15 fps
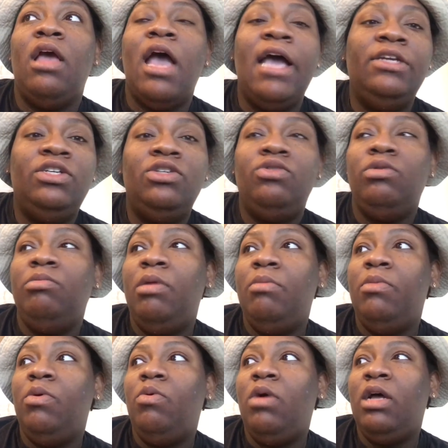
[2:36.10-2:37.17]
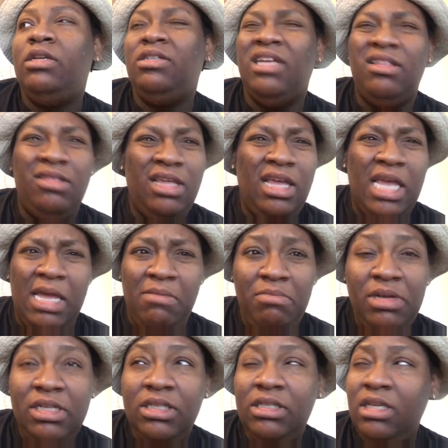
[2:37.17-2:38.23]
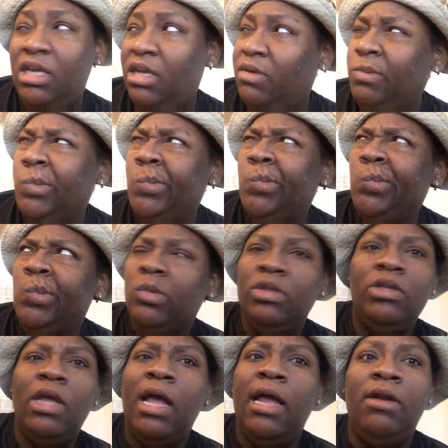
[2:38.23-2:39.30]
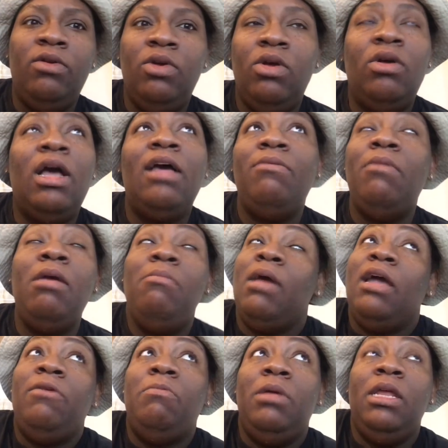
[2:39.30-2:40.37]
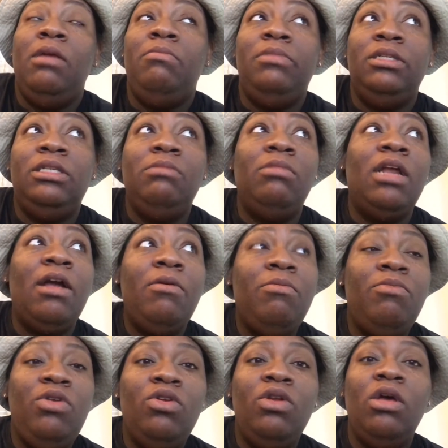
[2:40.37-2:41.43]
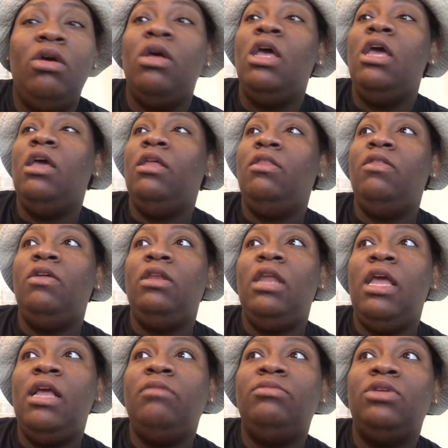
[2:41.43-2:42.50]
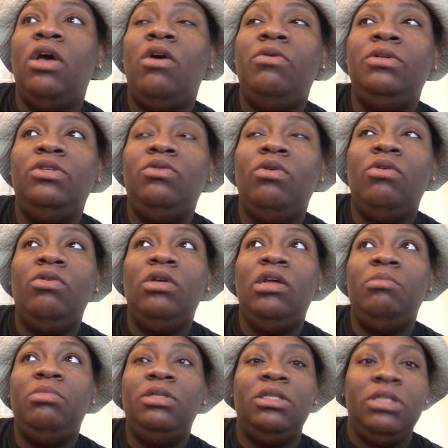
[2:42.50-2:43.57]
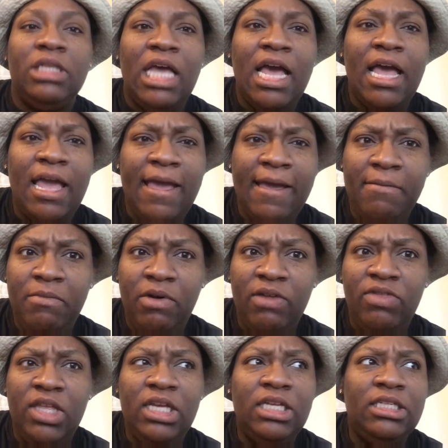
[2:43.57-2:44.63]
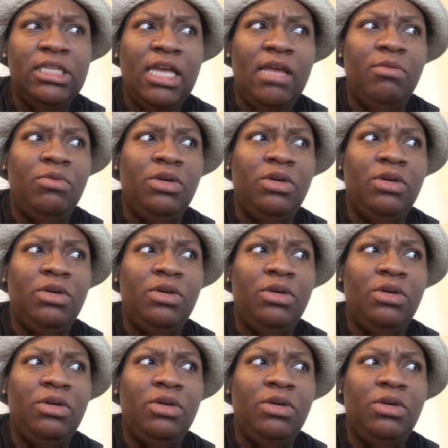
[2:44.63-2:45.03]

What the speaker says: I just remember watching, I think NBC. I don't know. It might have been NBC. But, you know, the names always growing up is Scott Hamill, I think his name